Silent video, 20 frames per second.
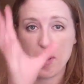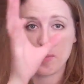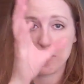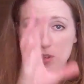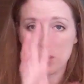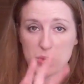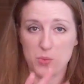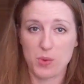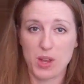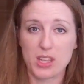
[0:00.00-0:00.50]

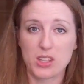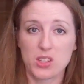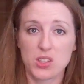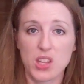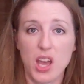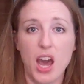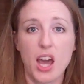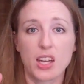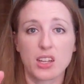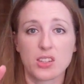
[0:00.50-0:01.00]
from my mom,
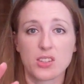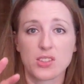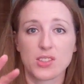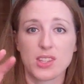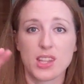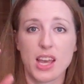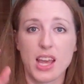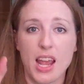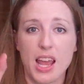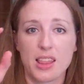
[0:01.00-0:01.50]
those red
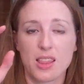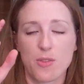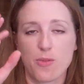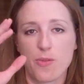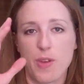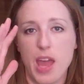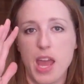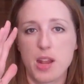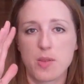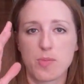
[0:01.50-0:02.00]
socks
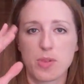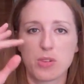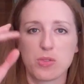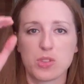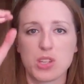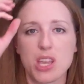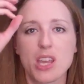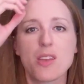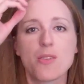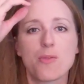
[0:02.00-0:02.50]
that had the
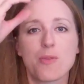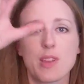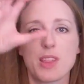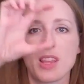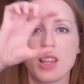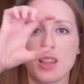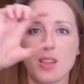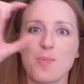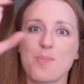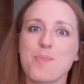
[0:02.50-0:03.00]
fan
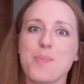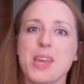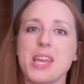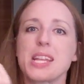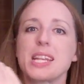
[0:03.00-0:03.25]
motif and